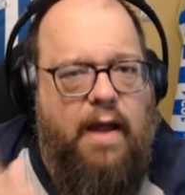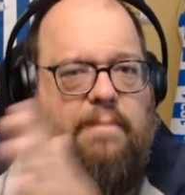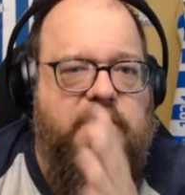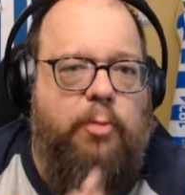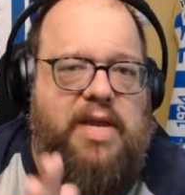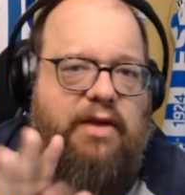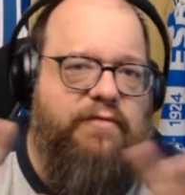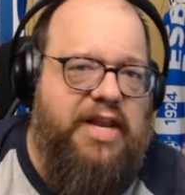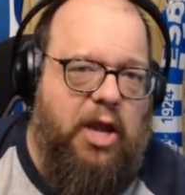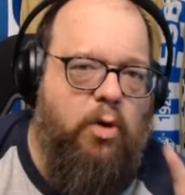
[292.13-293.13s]
there'll be a
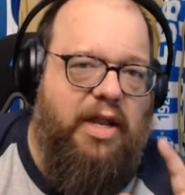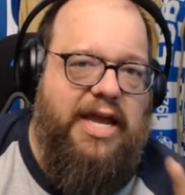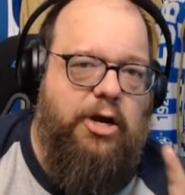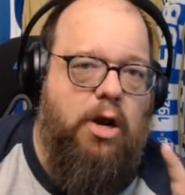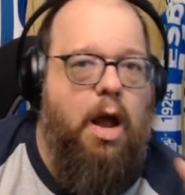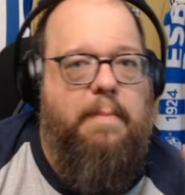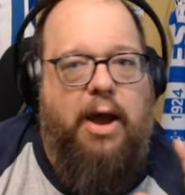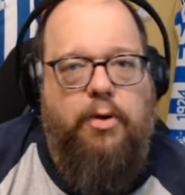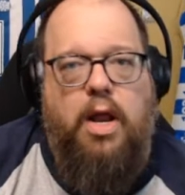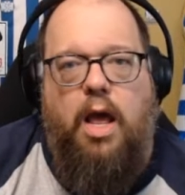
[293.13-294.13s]
video later
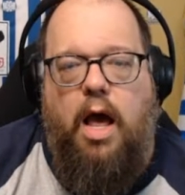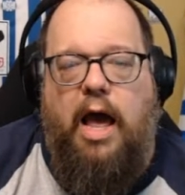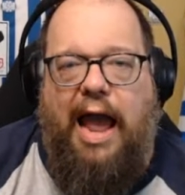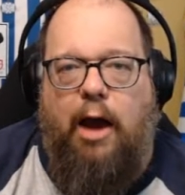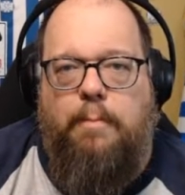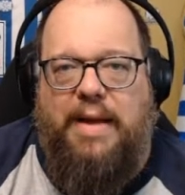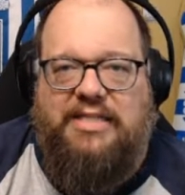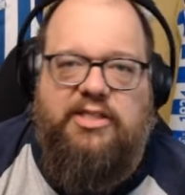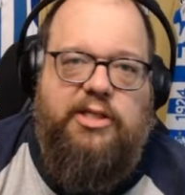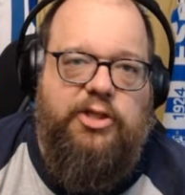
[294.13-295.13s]
about how
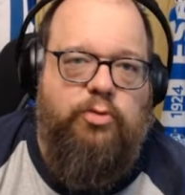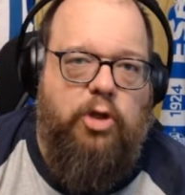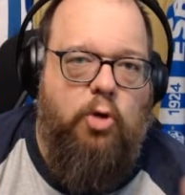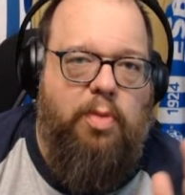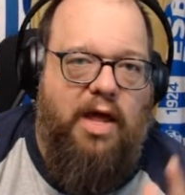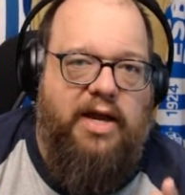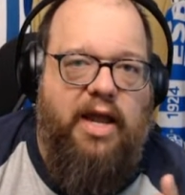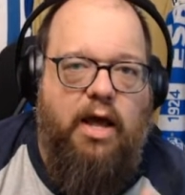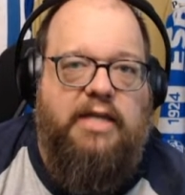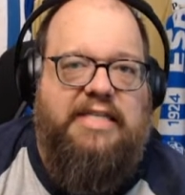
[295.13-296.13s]
best to do low block
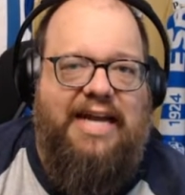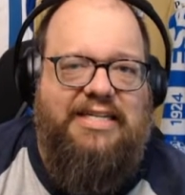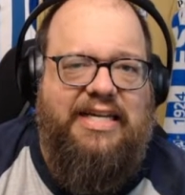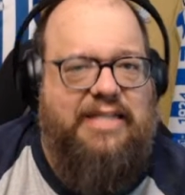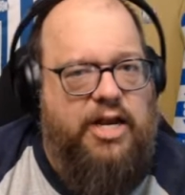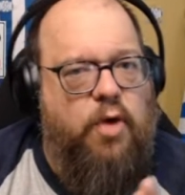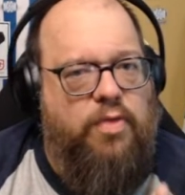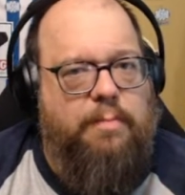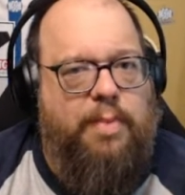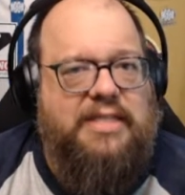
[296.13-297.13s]
tactics. I know
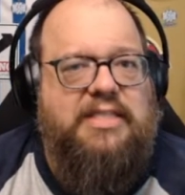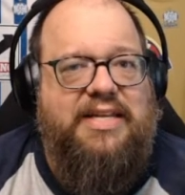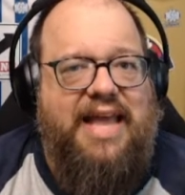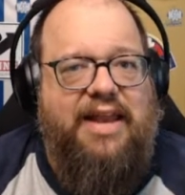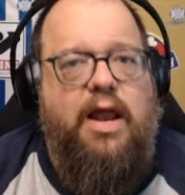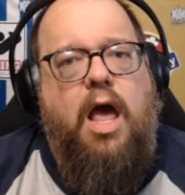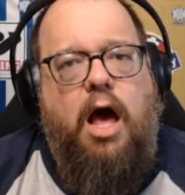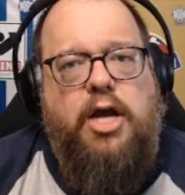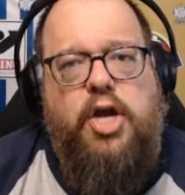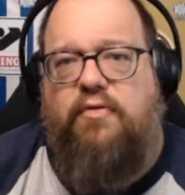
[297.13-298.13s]
that Bust the Net,
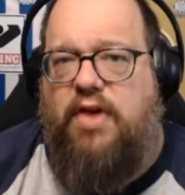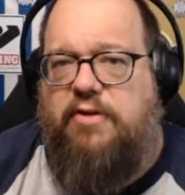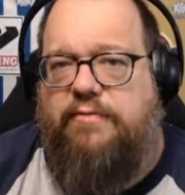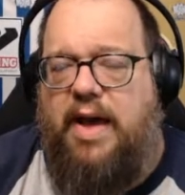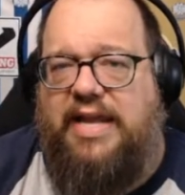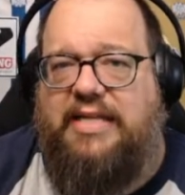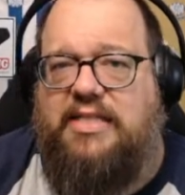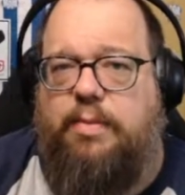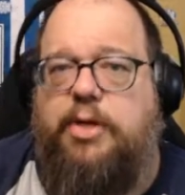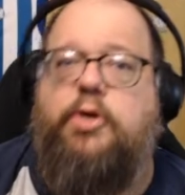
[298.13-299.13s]
a good friend of mine and
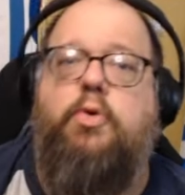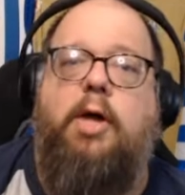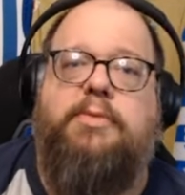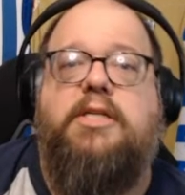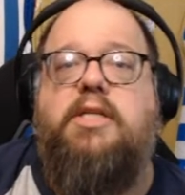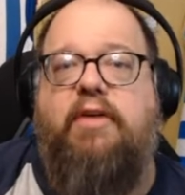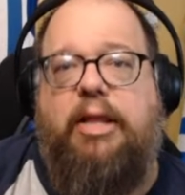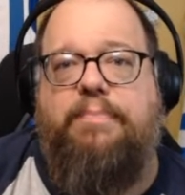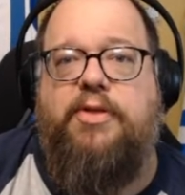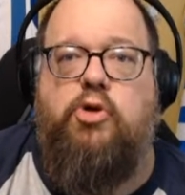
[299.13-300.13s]
someone who helped
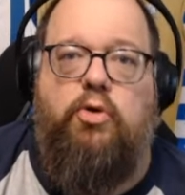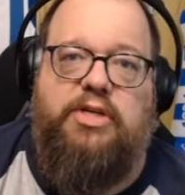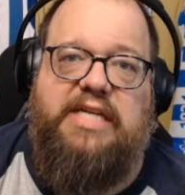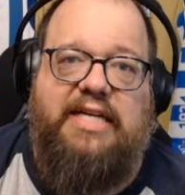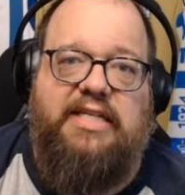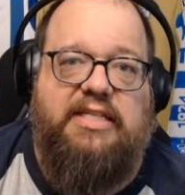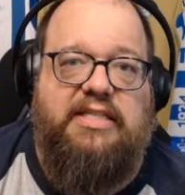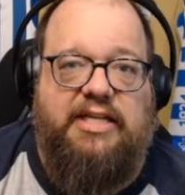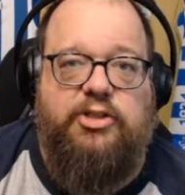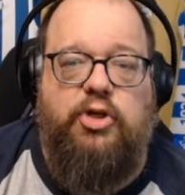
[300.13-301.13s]
develop the Total Tactics
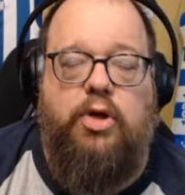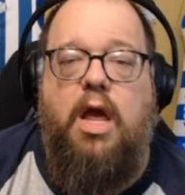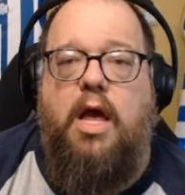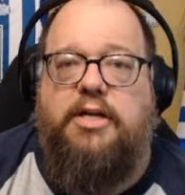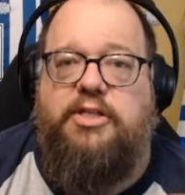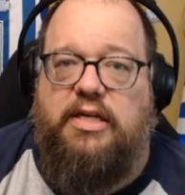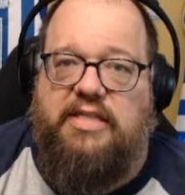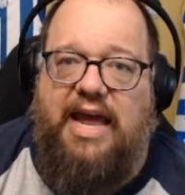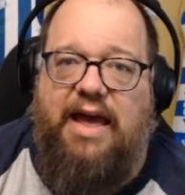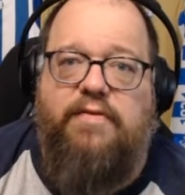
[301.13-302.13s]
tester, does
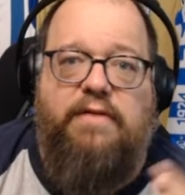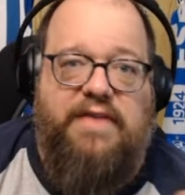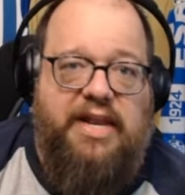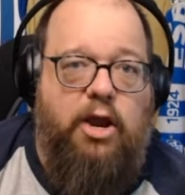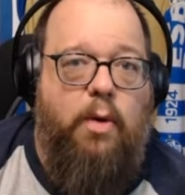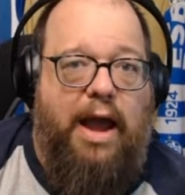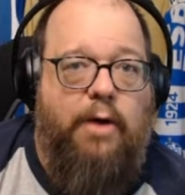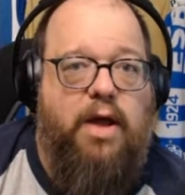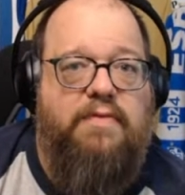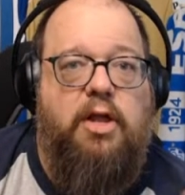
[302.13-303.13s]
have a video
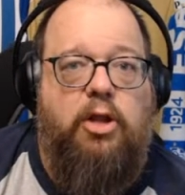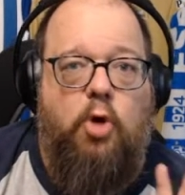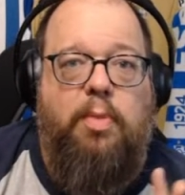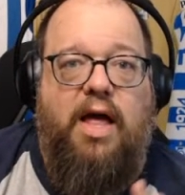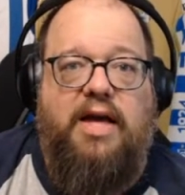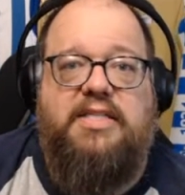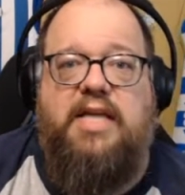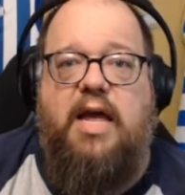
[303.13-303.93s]
out on the low blocks,